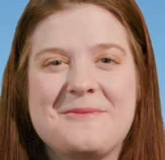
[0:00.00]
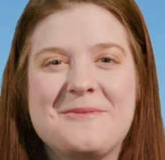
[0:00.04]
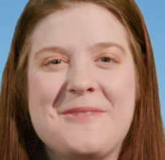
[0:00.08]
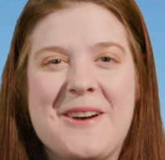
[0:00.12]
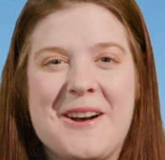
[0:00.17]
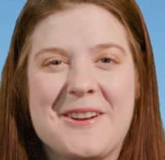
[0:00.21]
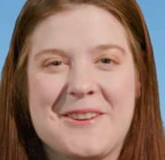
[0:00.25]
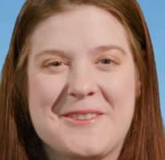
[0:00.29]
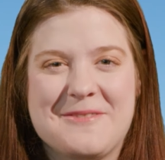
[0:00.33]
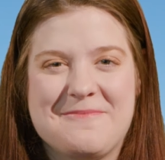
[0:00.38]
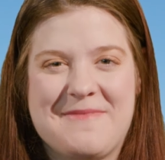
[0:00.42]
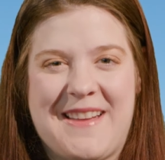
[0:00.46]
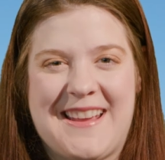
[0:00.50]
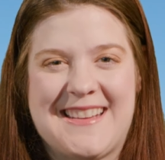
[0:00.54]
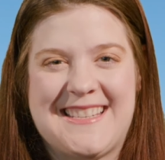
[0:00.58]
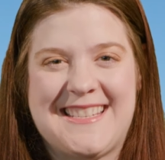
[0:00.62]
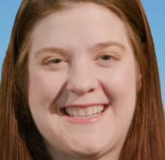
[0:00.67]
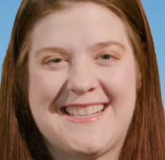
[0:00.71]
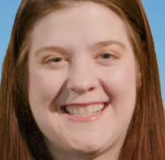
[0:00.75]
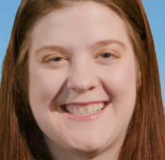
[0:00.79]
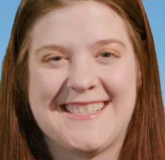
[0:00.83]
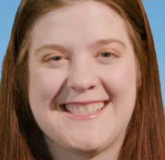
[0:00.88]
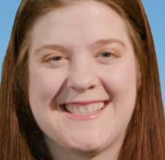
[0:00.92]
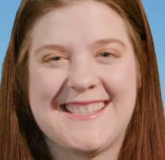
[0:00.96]
Welcome, my
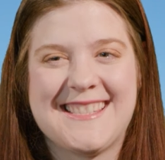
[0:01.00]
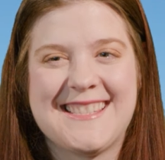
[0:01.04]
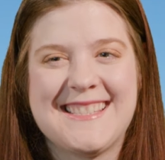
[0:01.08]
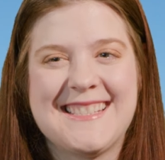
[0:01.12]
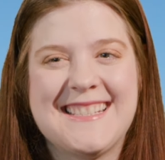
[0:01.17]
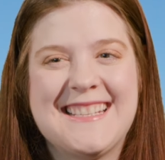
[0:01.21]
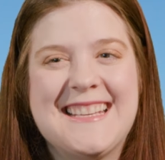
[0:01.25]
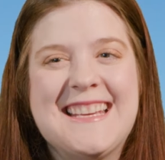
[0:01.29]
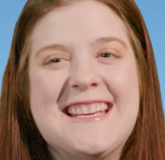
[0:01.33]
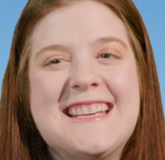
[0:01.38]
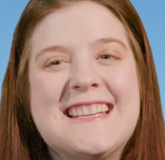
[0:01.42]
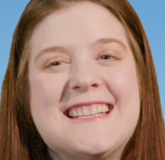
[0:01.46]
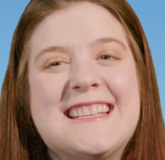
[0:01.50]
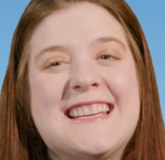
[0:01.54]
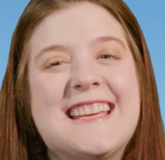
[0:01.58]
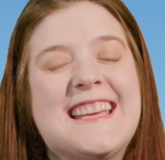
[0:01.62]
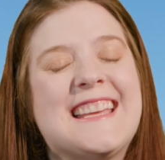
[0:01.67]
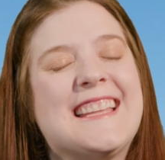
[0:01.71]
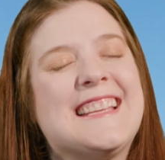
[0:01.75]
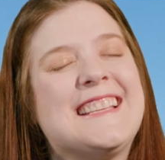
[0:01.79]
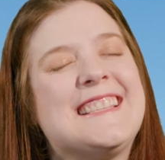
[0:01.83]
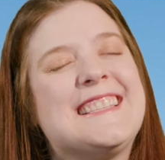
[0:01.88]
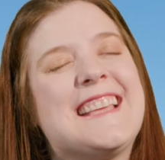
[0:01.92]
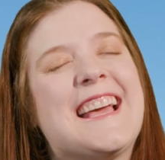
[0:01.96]
dears.
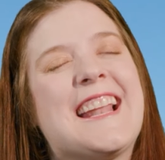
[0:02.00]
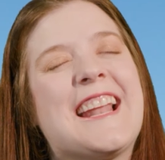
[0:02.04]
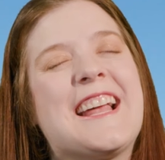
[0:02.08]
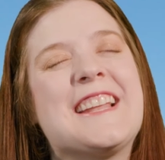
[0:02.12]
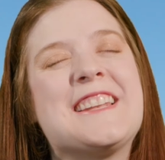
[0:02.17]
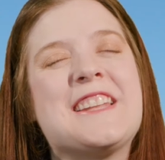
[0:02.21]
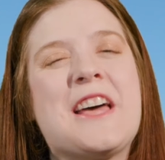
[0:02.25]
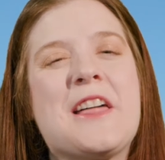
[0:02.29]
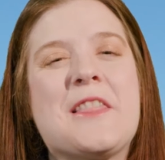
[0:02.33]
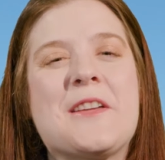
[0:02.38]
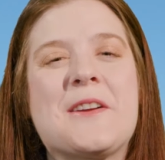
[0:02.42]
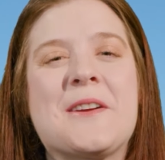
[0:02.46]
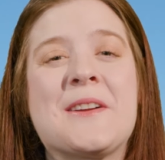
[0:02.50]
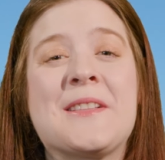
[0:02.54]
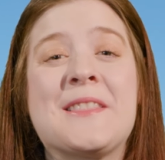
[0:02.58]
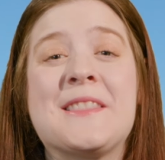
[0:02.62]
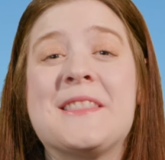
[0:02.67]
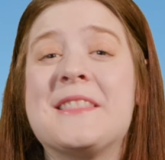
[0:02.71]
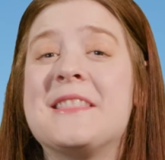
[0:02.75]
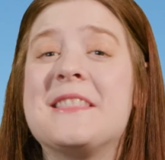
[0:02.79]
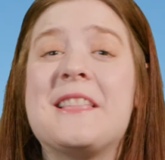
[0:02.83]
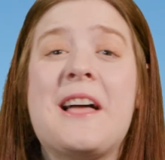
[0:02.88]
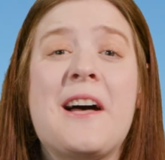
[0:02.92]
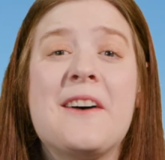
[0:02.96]
It is yet another
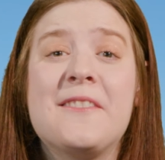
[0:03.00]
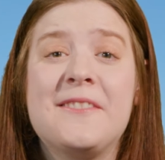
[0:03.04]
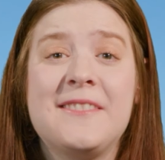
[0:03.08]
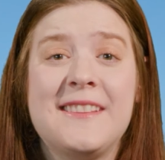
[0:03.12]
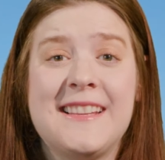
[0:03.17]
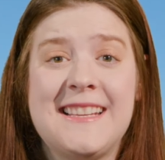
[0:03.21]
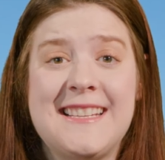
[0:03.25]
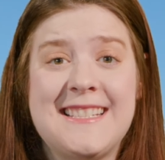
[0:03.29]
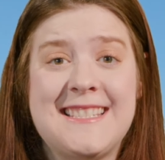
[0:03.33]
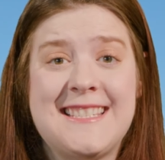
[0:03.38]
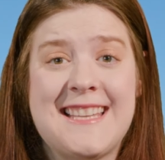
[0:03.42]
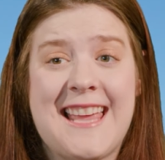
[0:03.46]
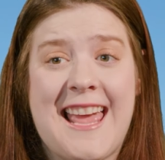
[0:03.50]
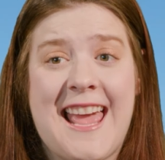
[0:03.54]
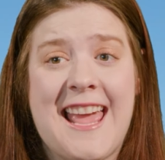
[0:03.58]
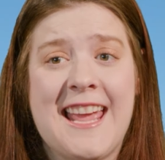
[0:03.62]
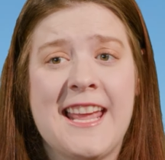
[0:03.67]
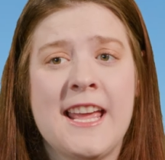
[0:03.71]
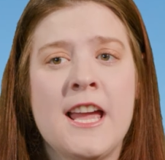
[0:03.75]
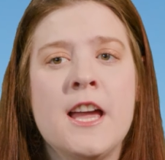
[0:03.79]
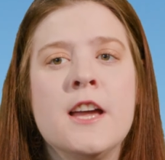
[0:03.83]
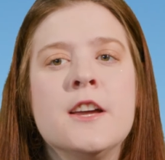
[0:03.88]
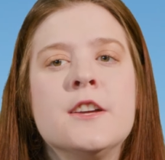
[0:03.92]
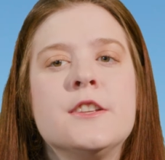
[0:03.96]
lovely
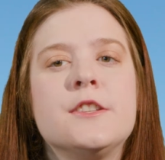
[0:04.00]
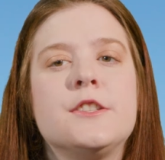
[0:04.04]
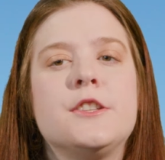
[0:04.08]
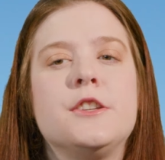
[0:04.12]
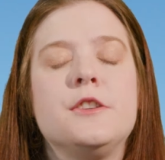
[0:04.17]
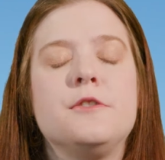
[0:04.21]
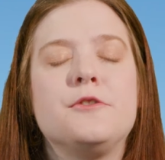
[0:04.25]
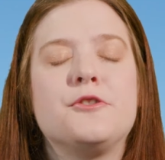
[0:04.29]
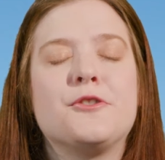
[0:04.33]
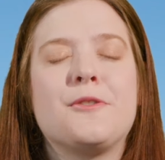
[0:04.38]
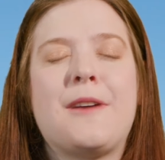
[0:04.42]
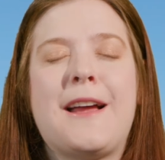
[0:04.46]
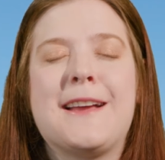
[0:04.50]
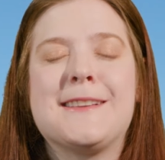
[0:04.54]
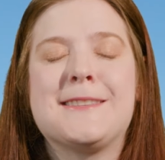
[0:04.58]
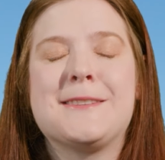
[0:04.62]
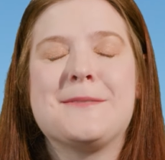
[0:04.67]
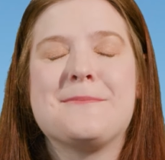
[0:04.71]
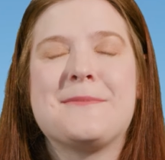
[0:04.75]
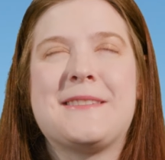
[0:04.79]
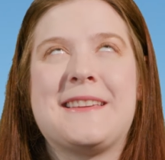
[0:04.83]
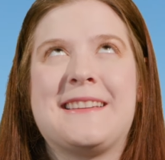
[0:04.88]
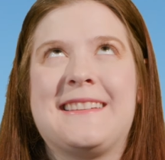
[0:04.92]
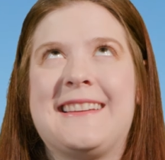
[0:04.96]
day to try
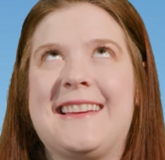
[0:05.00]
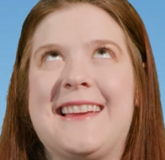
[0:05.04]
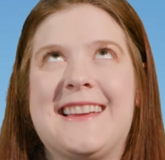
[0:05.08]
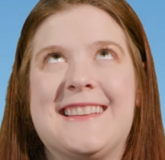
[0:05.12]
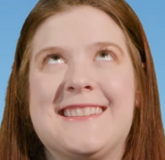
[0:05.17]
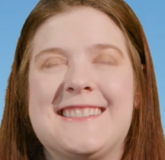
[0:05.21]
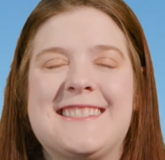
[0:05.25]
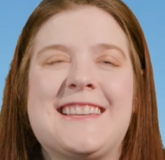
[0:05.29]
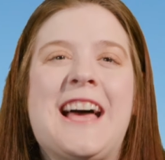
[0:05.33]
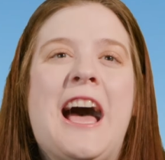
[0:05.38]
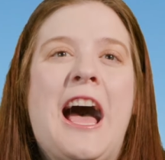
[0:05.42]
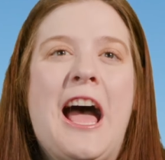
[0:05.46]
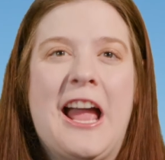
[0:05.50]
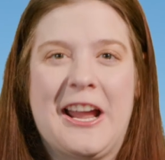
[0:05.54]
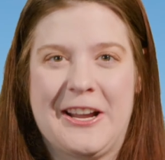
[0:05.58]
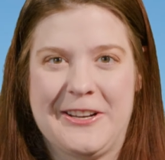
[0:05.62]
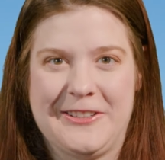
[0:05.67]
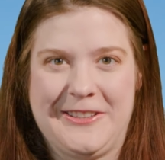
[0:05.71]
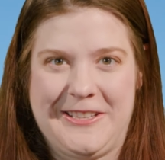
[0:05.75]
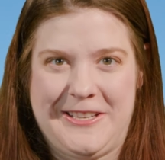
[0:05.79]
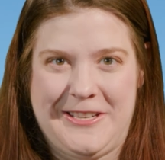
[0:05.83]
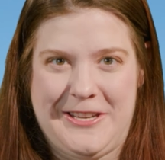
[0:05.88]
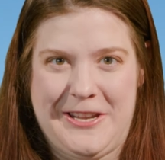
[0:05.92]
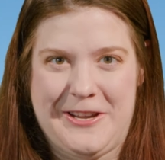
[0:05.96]
something
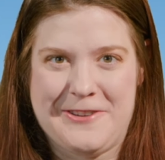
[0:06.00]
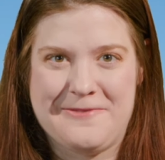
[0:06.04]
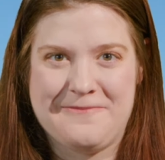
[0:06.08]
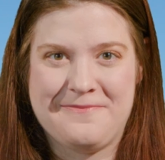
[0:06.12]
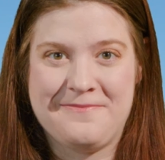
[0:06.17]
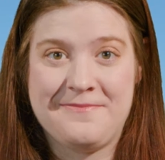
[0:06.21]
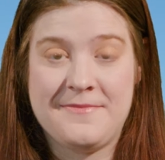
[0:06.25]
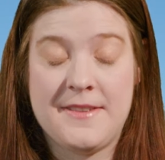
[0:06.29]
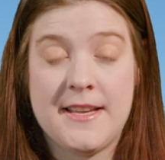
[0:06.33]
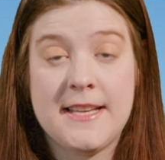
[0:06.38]
entirely new.